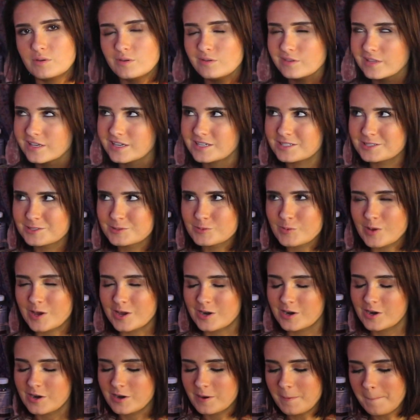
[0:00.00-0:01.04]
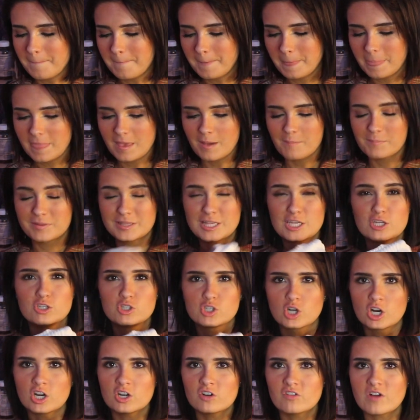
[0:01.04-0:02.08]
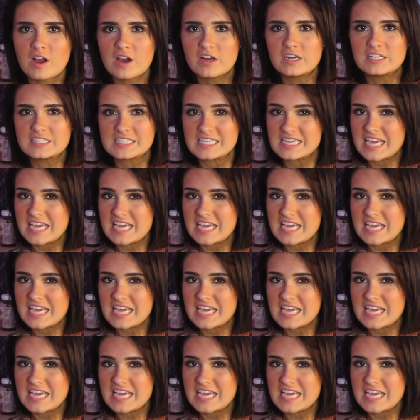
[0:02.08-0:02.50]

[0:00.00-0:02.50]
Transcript: cute like a sweater. But then you turn around, it's